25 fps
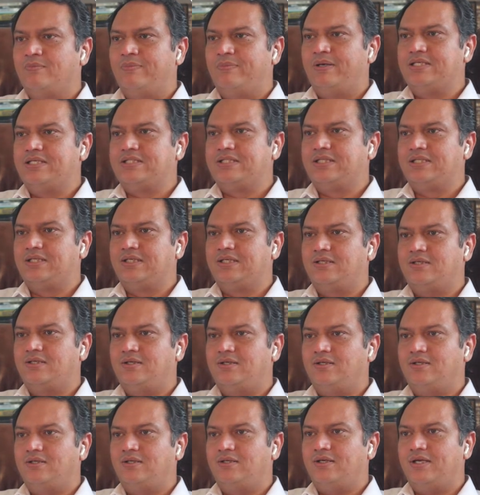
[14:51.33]
Patient
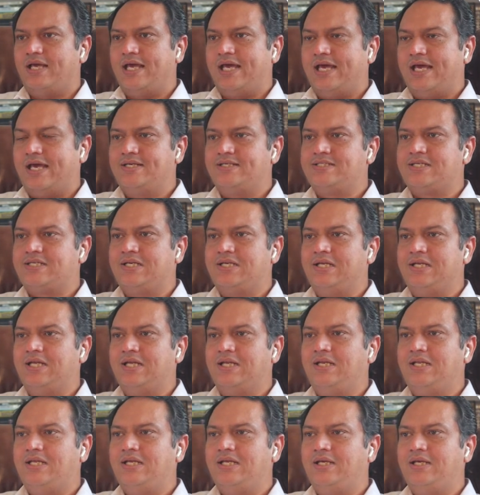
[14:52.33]
has
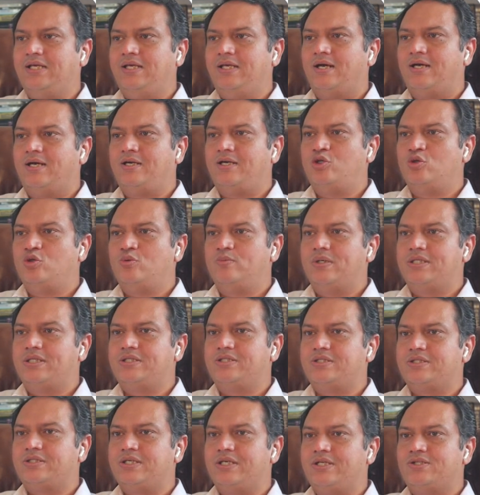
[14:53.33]
clearly a 2
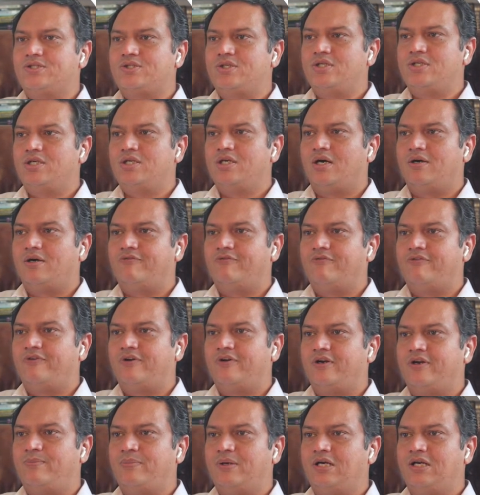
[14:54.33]
months history of
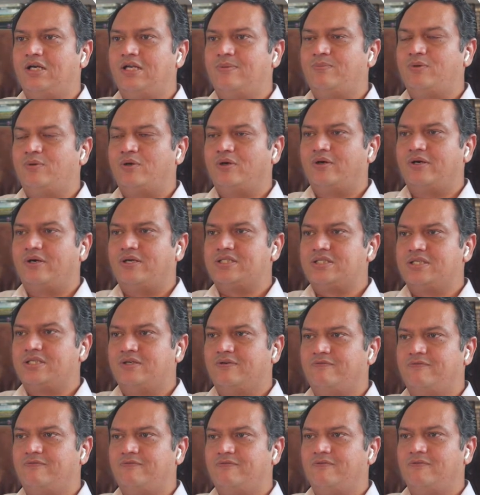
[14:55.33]
rapidly
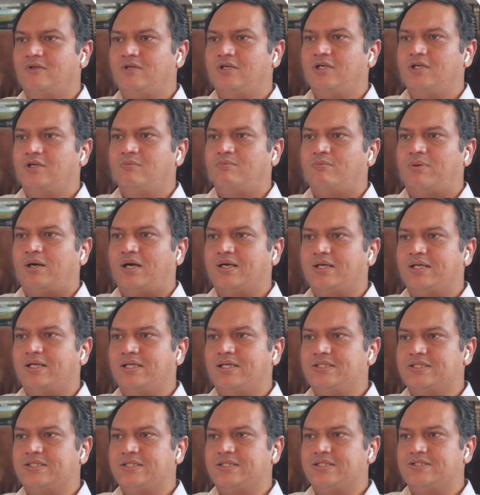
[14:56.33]
progressive
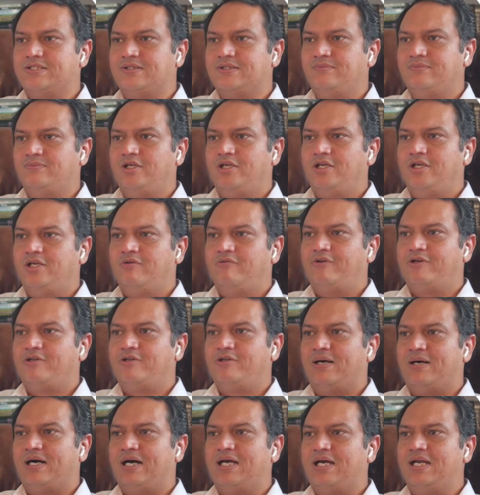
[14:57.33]
Parkinsonism
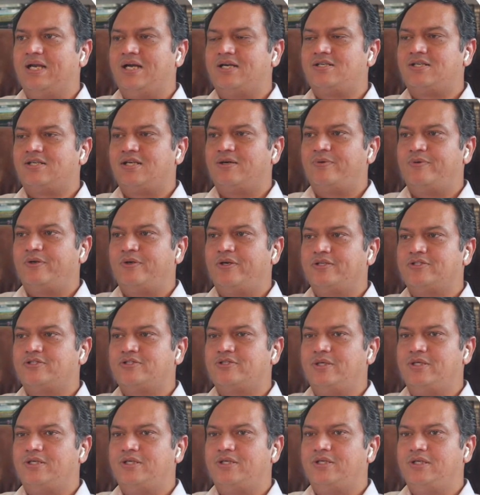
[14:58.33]
with bilateral upper
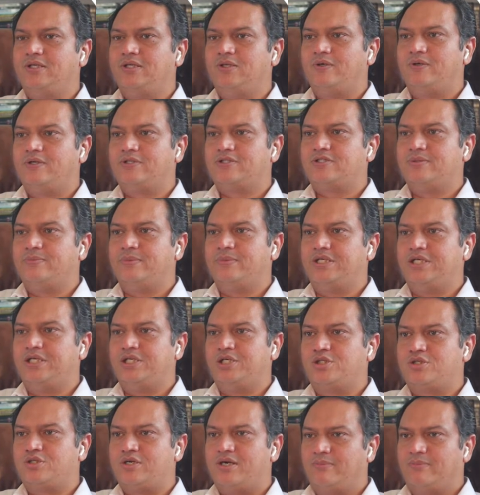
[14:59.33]
extremity, lower
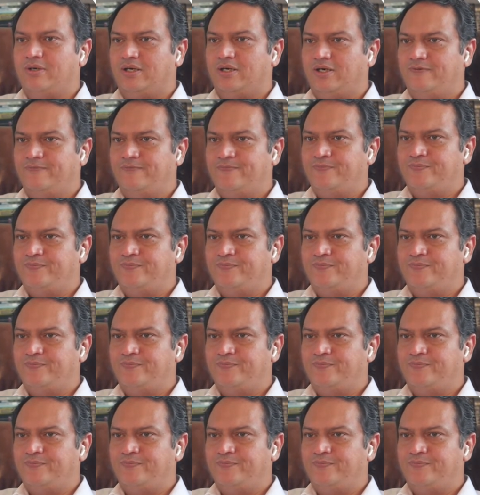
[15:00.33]
extremity tremor.